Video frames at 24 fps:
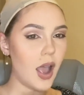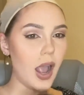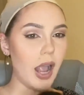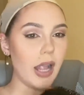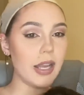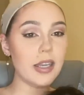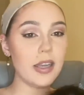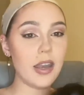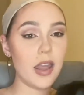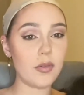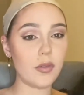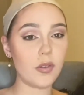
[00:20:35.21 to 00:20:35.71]
I
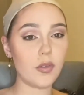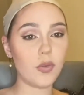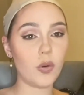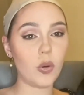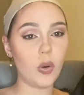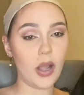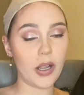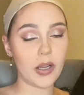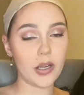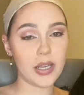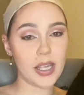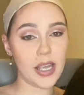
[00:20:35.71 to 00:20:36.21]
never thought
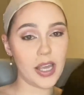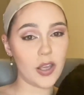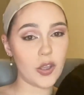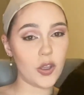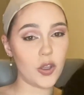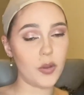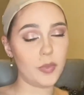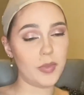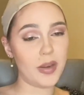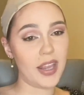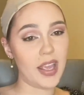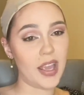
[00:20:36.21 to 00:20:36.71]
I could get a
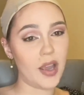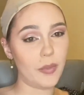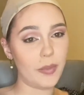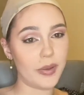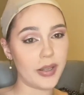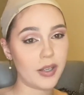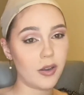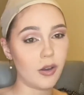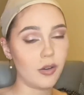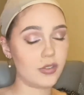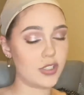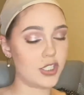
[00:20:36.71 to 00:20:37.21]
human hair
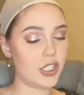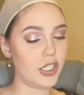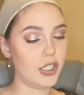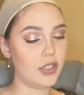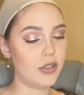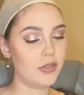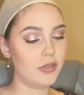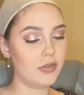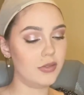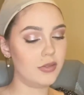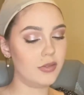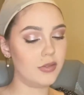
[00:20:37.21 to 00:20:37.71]
wig off
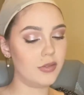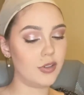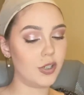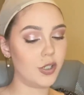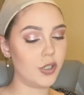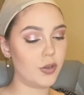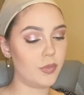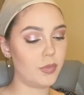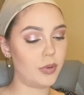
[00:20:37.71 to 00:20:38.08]
Shein for a good